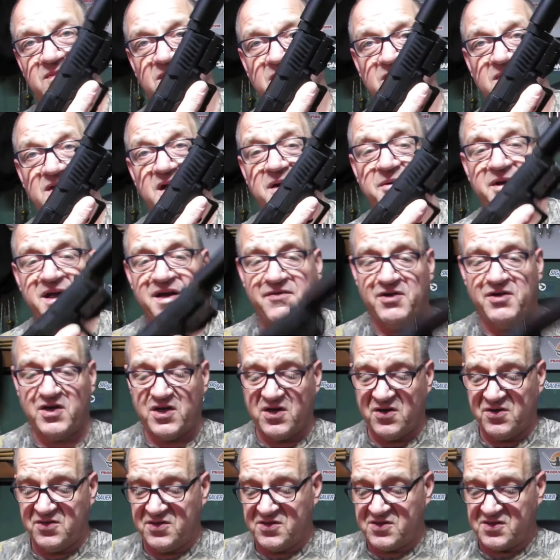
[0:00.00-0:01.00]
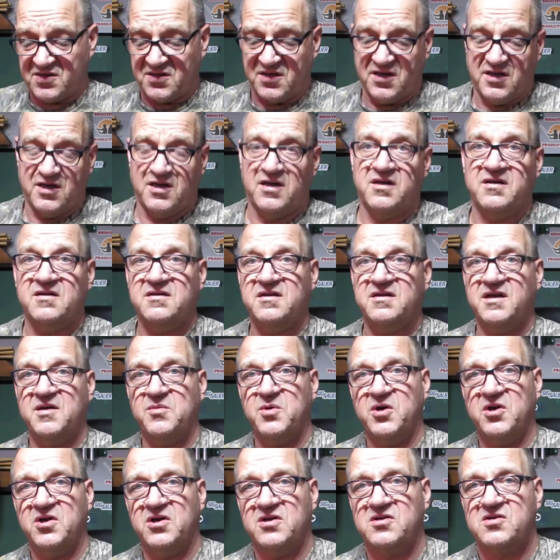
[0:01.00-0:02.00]
There we have it, guys. It
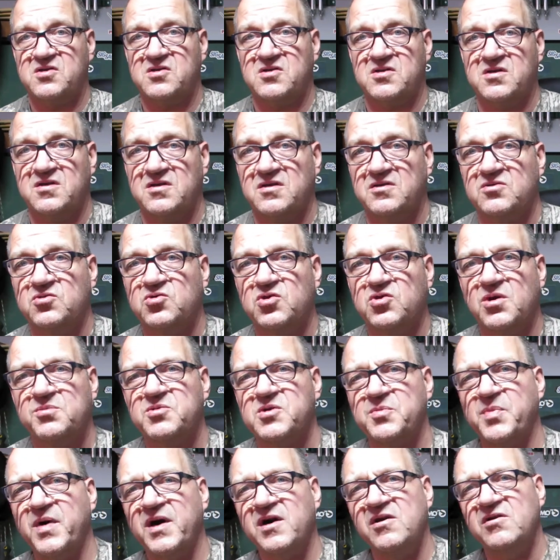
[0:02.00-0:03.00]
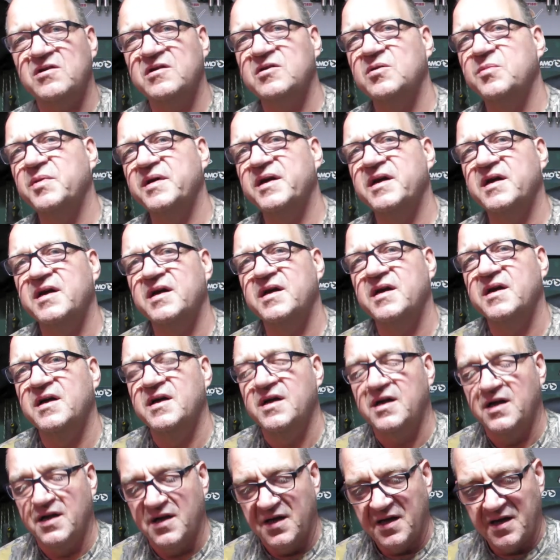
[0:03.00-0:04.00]
works. Drops the power a little bit.
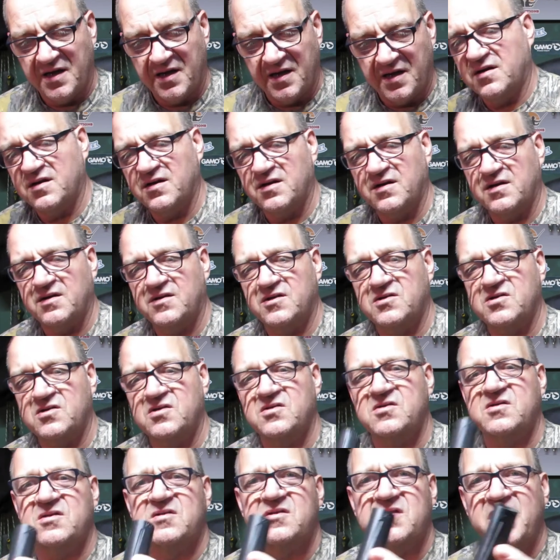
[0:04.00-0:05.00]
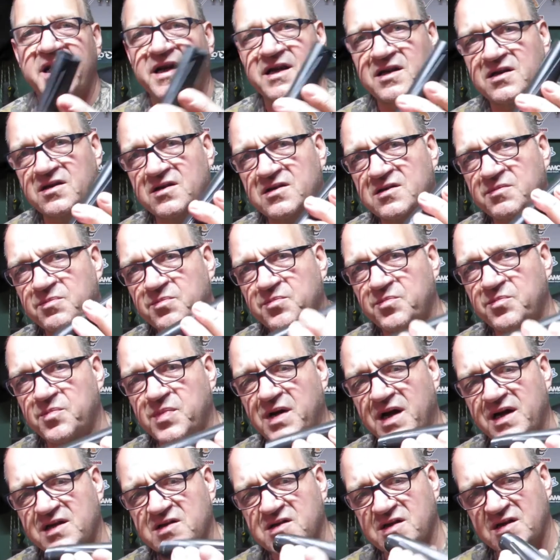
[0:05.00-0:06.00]
This is the second
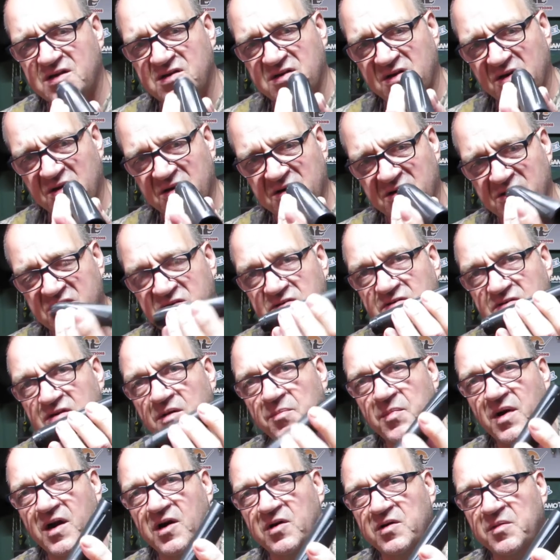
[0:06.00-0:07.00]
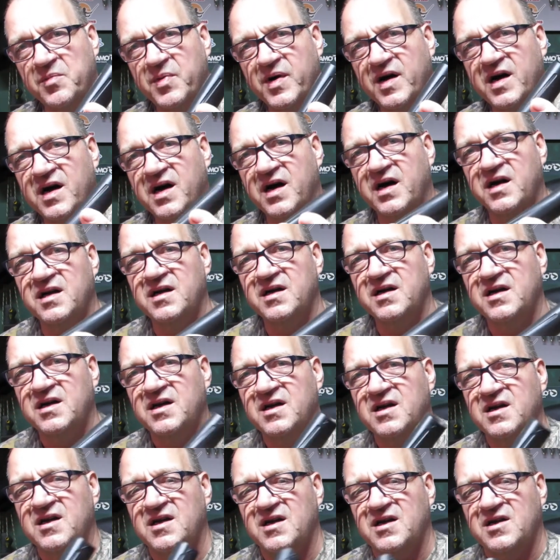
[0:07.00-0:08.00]
plastic silencer I've blown apart.
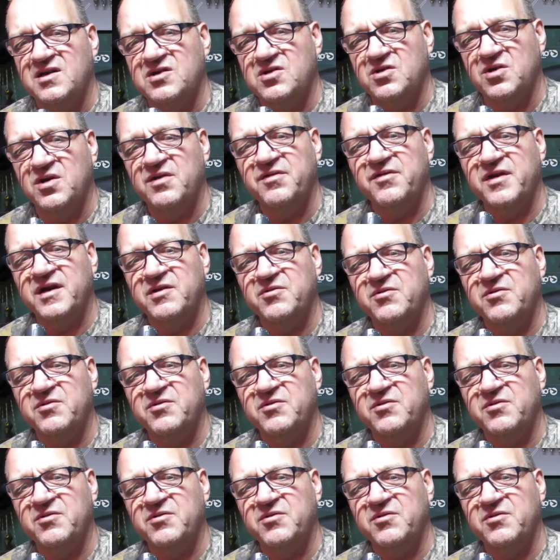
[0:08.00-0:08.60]
So I think